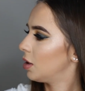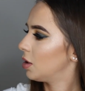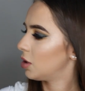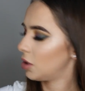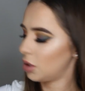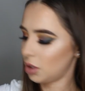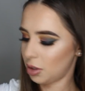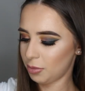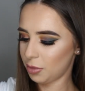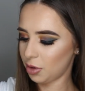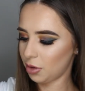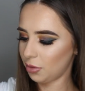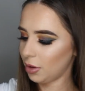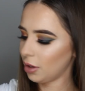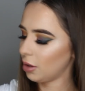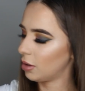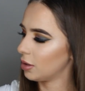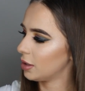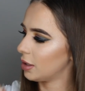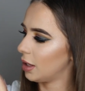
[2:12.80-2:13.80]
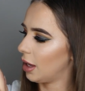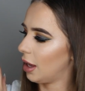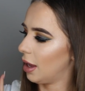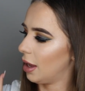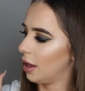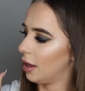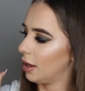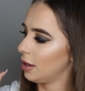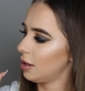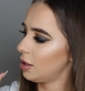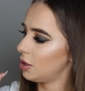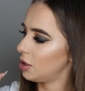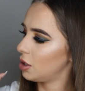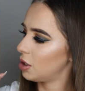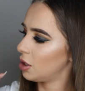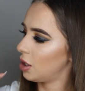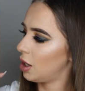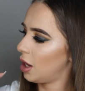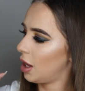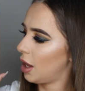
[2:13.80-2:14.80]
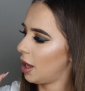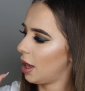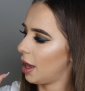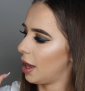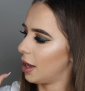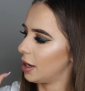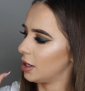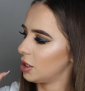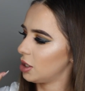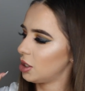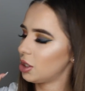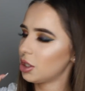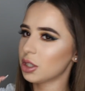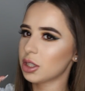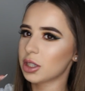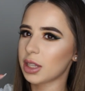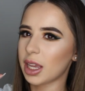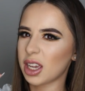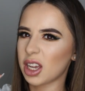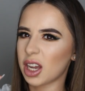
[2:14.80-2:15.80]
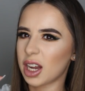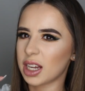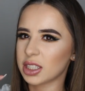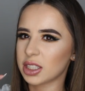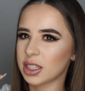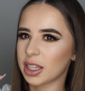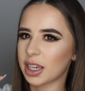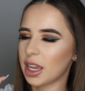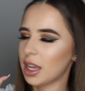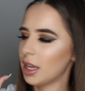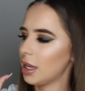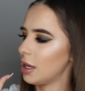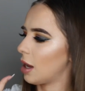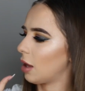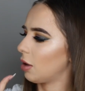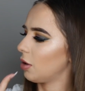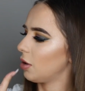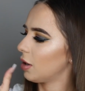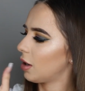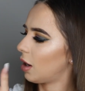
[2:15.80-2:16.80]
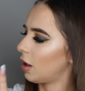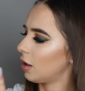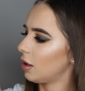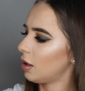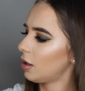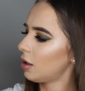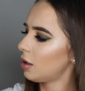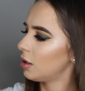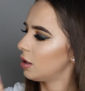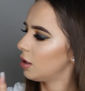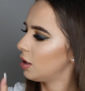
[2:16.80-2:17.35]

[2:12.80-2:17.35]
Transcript: So moving on to Edge. Edge is just like kind of like a yellow colour.